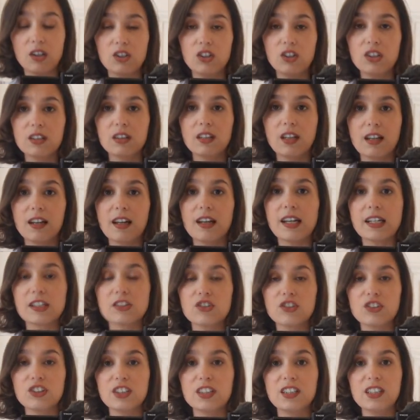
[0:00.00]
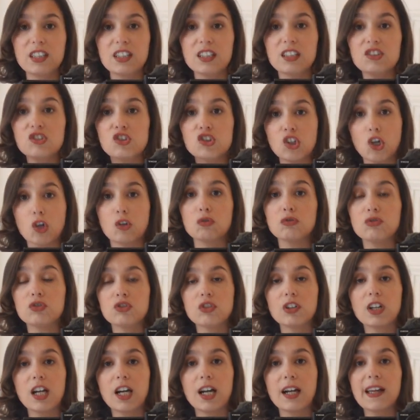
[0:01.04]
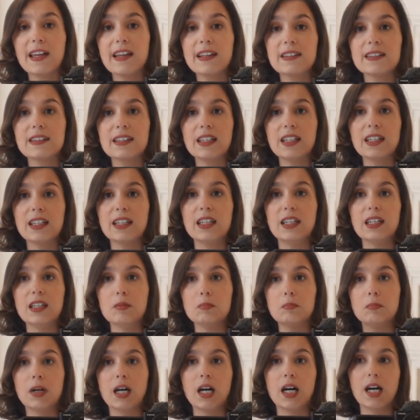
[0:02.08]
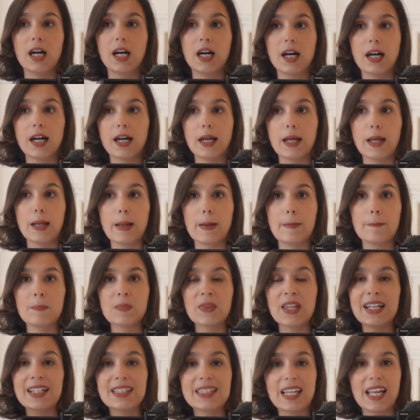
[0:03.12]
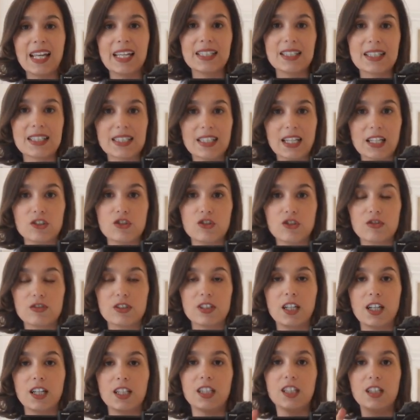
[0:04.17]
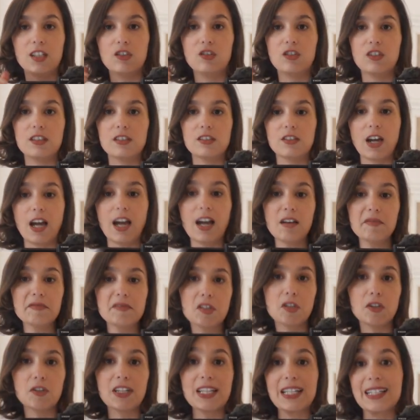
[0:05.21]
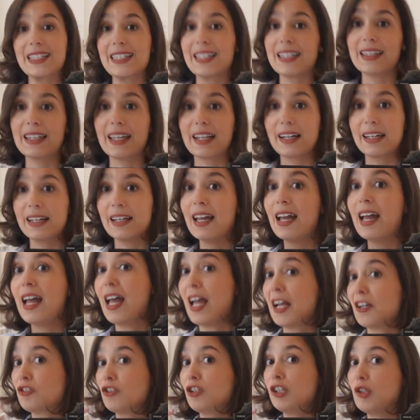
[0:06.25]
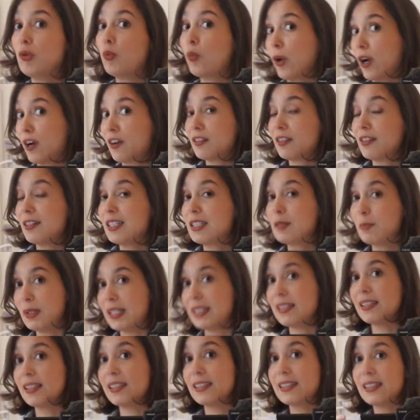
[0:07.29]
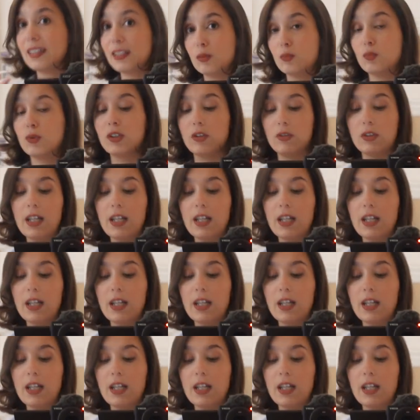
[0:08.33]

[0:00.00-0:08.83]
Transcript: look that I actually showed you guys in my 10 essentials that I think you need to have. So you can see that I actually wear these pieces in real